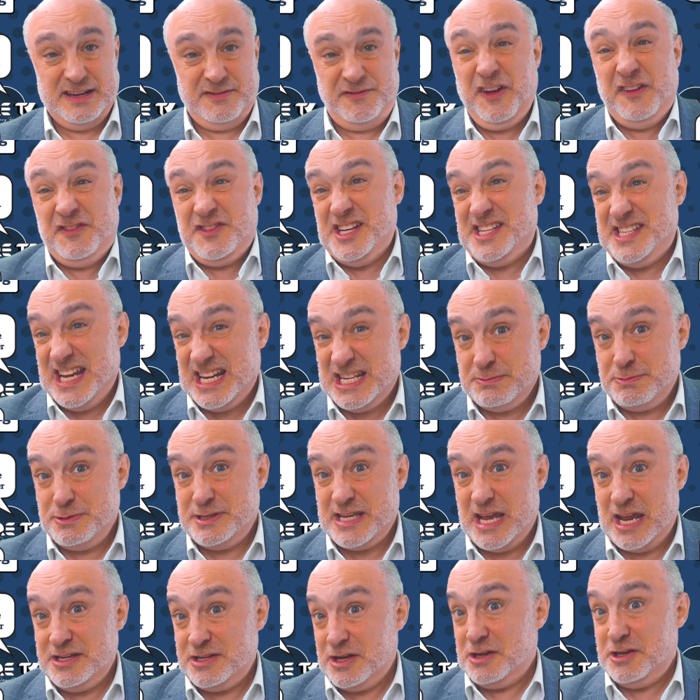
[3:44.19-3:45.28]

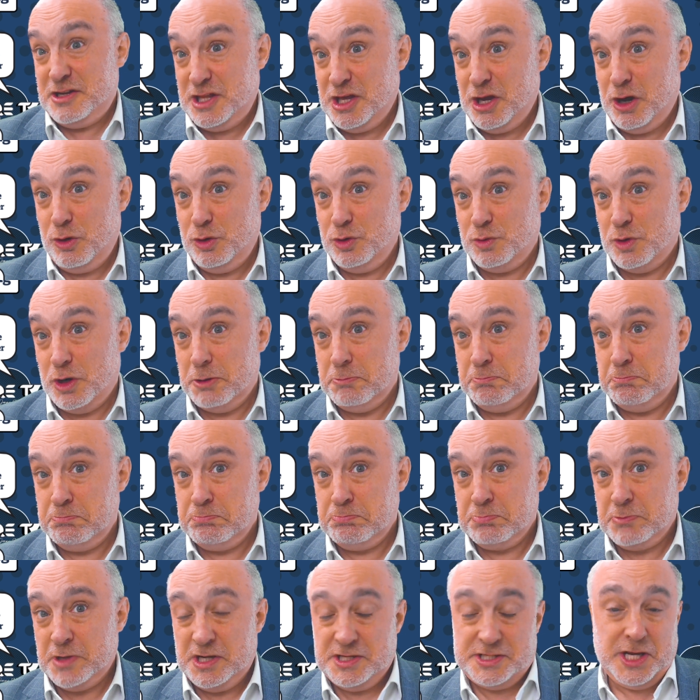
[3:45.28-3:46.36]
56% under the old one.
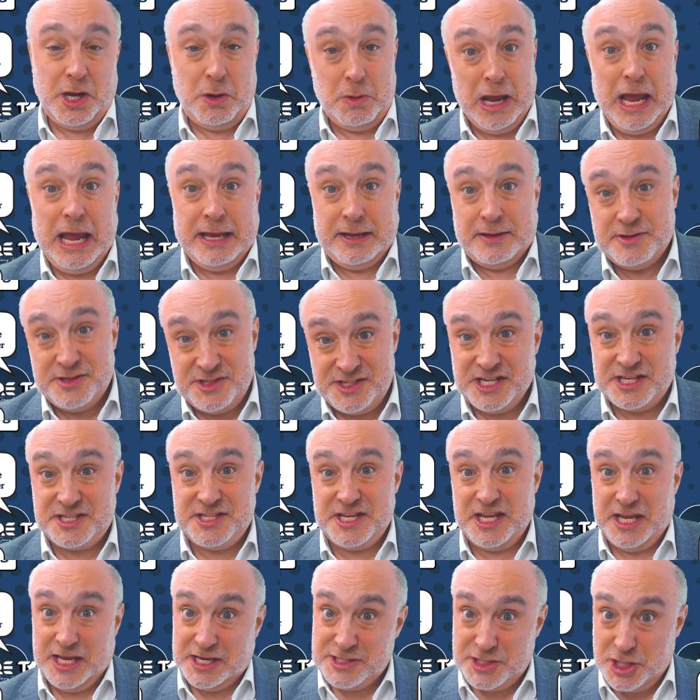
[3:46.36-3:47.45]
So hey,
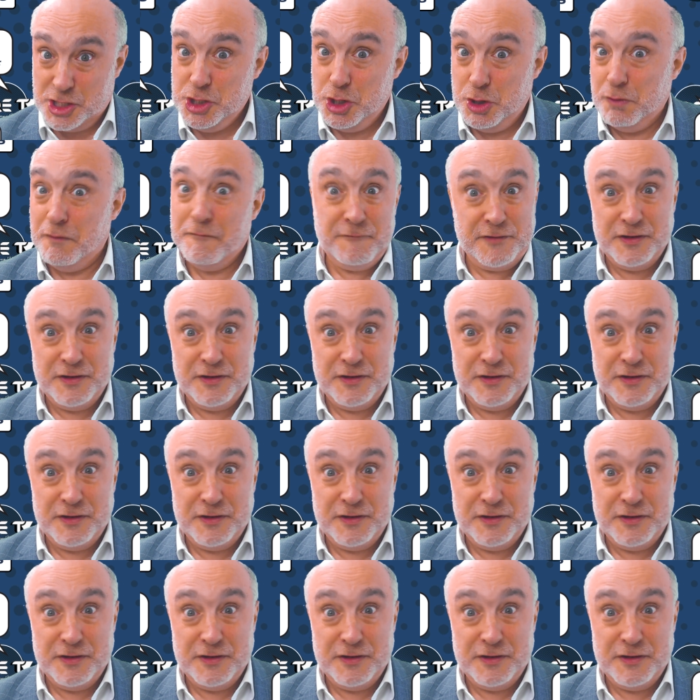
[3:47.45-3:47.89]
60 is the new